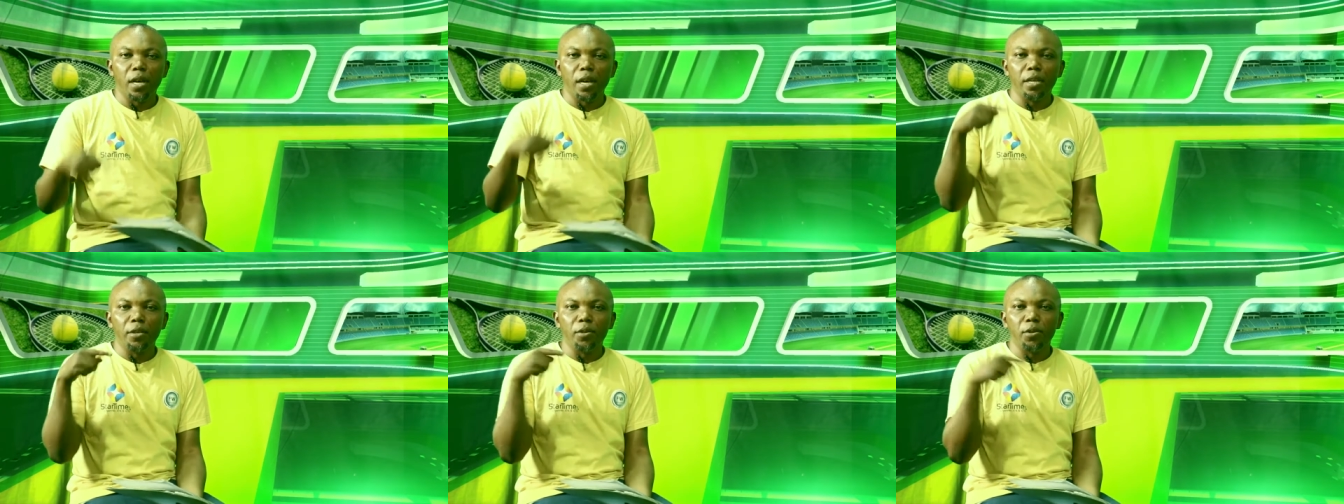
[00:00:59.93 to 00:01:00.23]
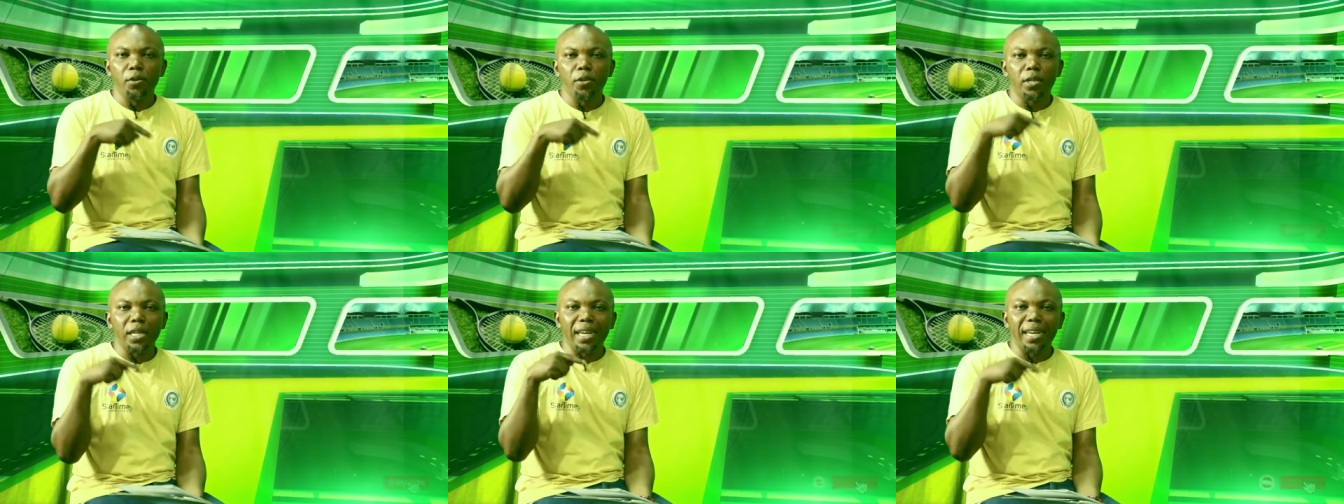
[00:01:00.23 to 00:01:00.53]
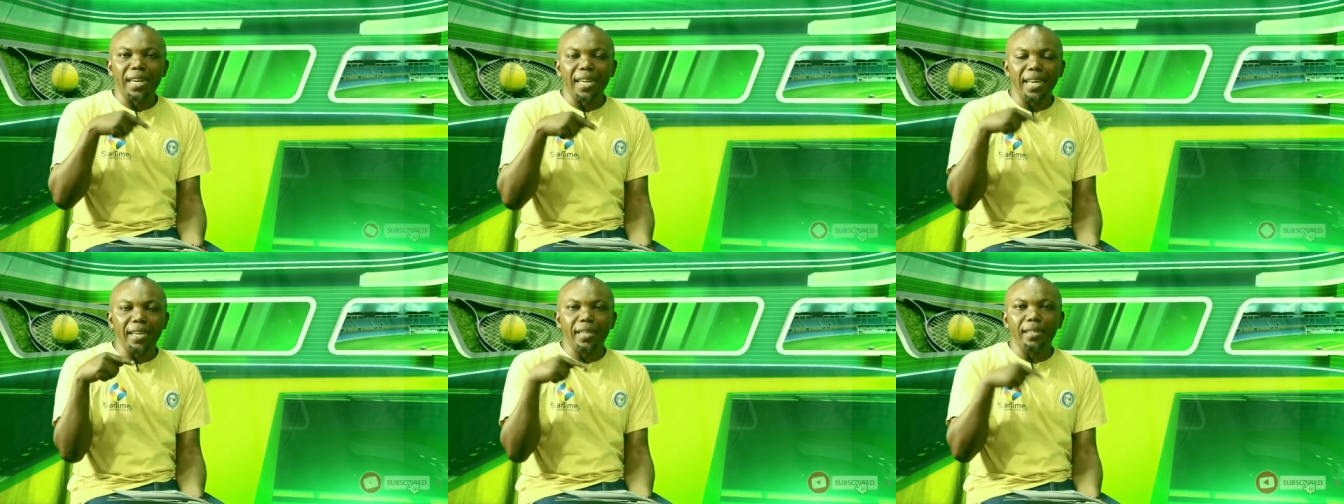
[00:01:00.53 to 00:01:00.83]
you know,
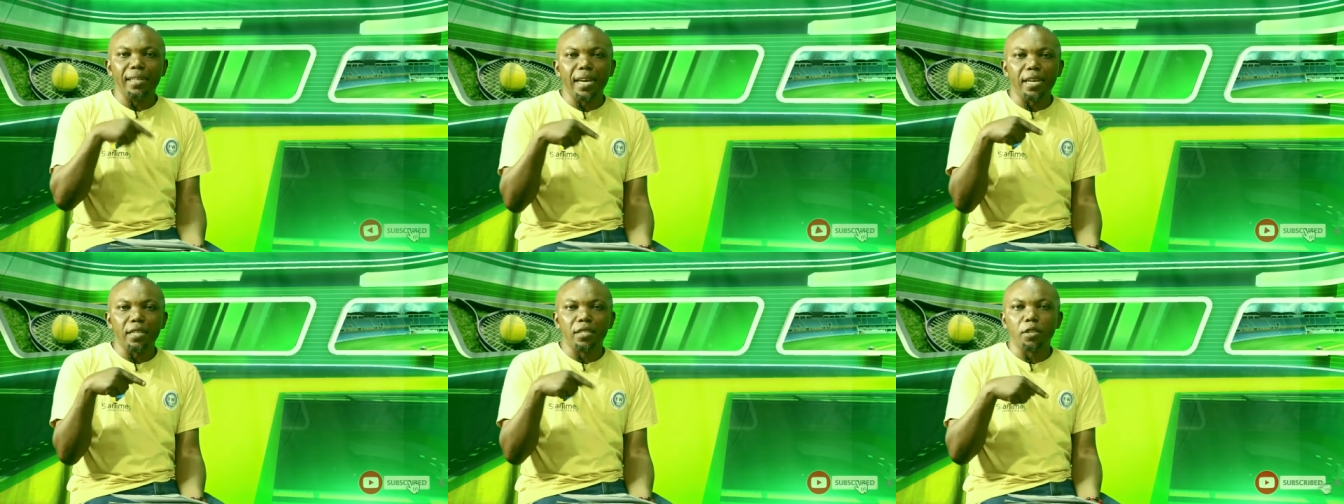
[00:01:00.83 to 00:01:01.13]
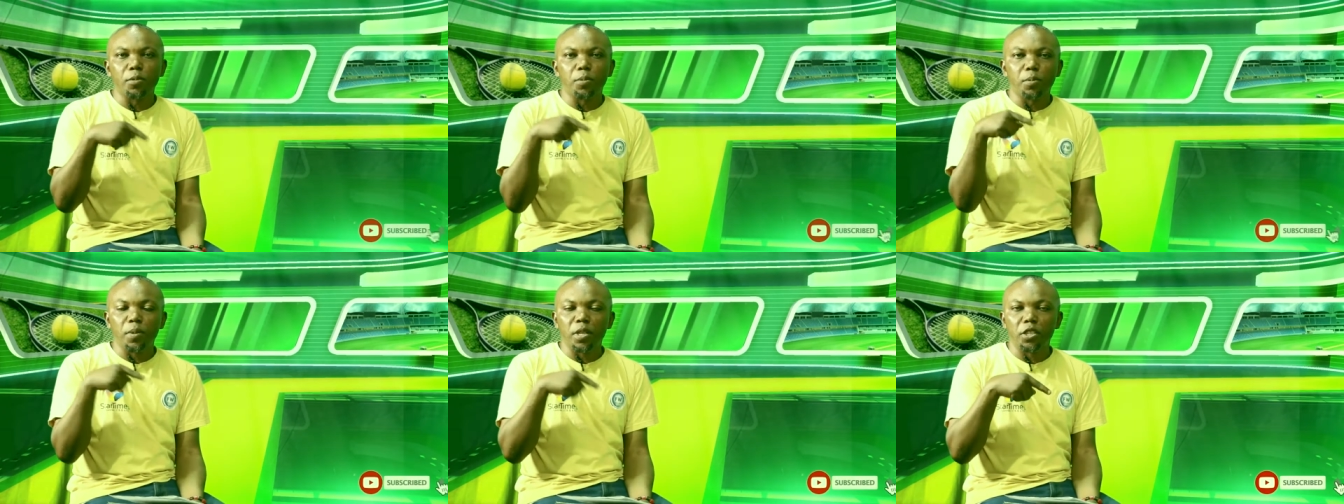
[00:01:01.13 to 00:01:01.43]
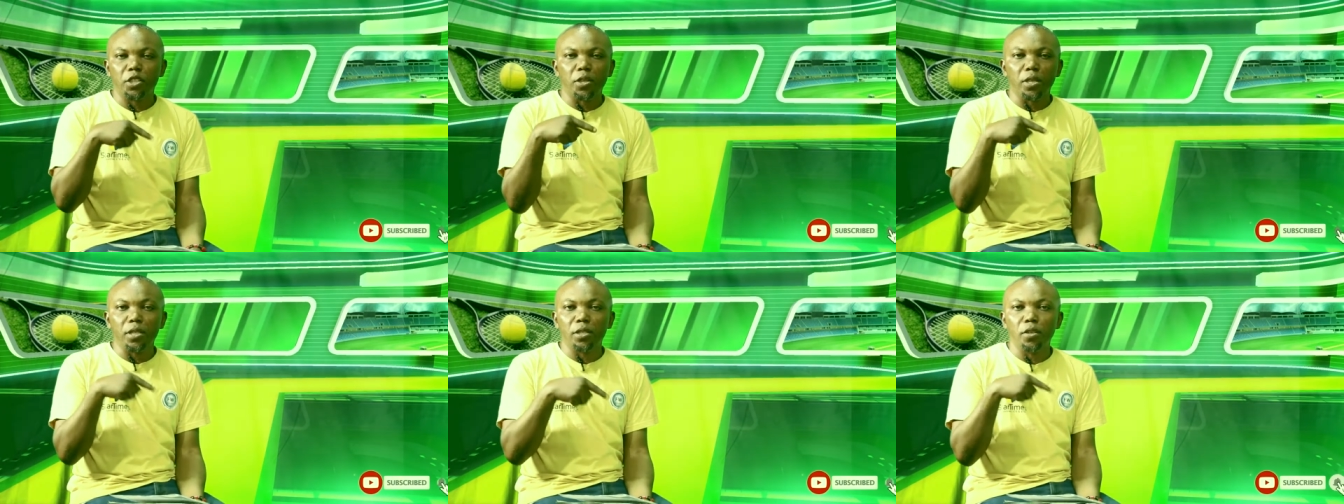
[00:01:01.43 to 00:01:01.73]
click that
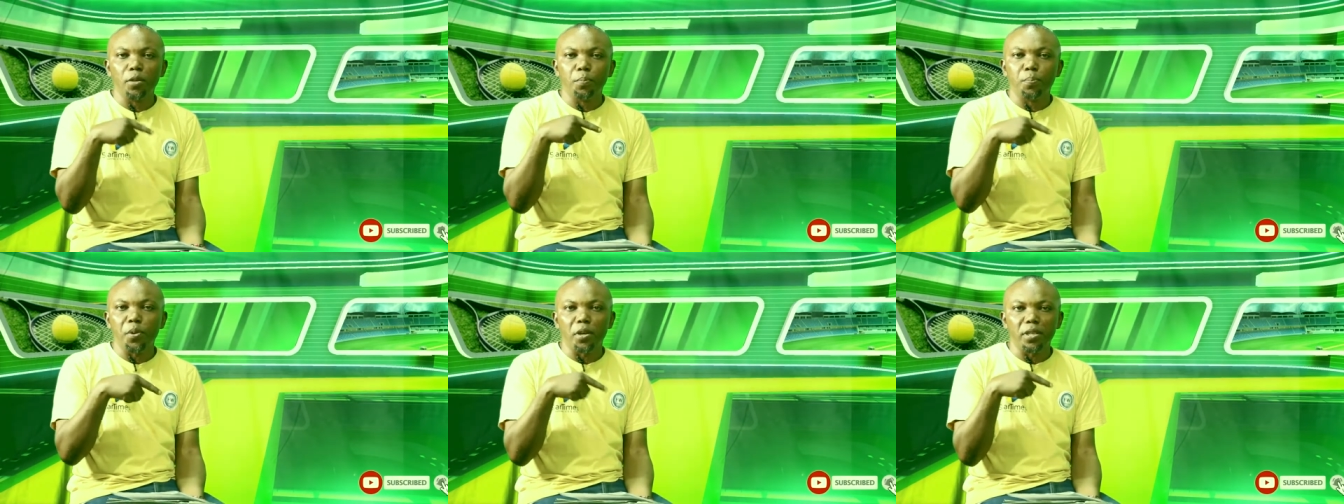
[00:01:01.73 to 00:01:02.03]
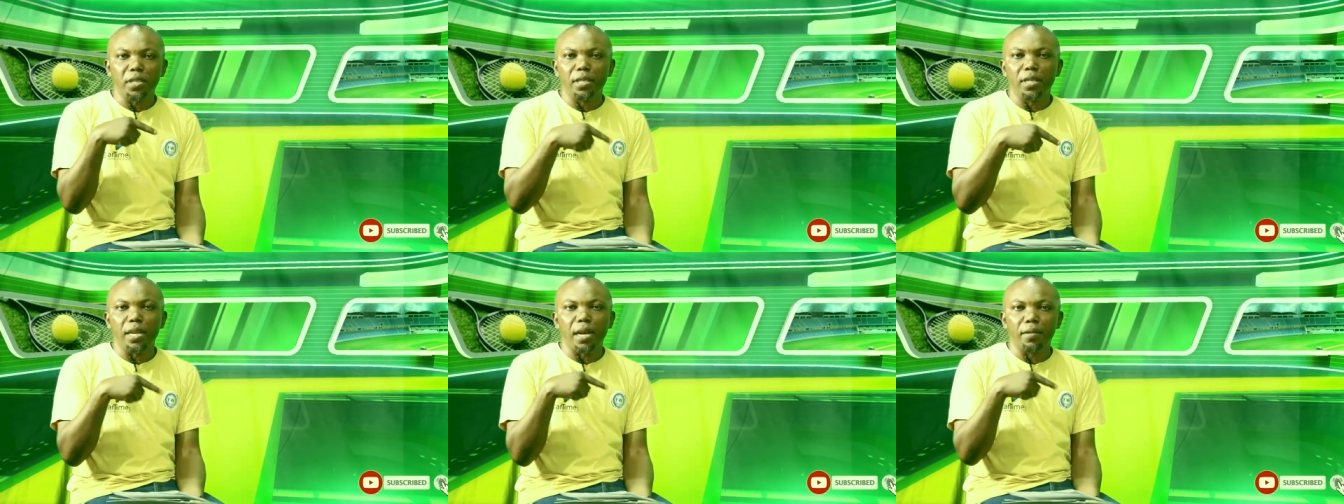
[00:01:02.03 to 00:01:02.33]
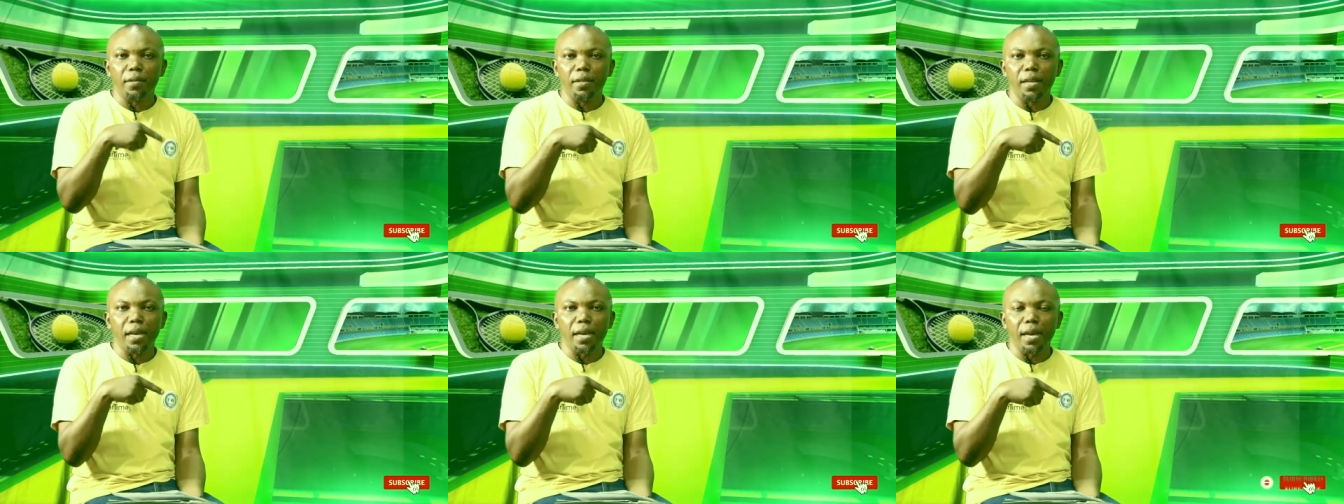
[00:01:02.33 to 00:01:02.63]
subscription, you know, button
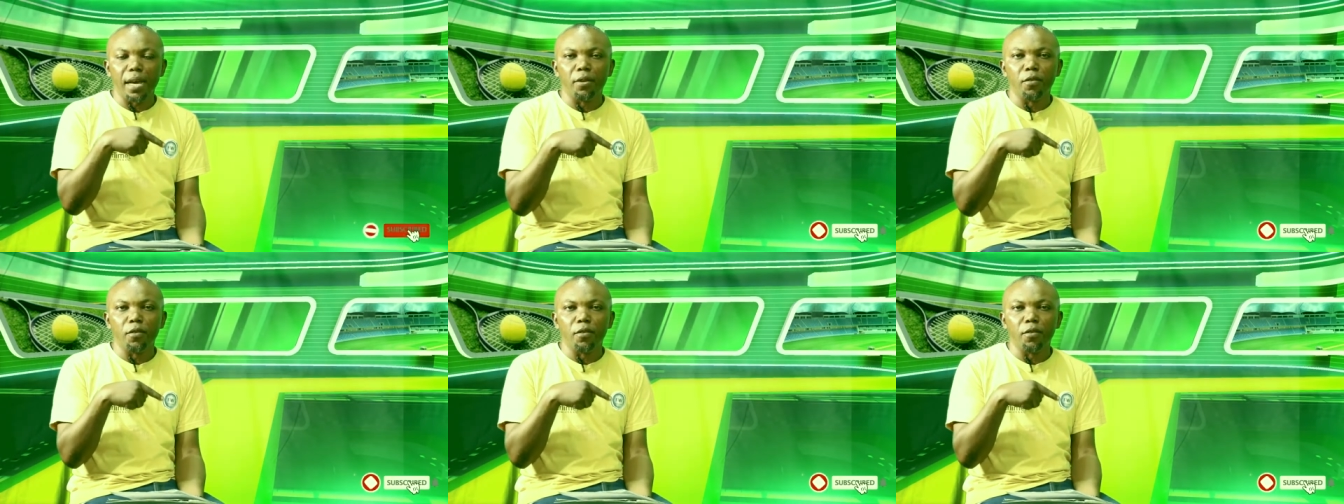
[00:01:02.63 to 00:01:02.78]
out there.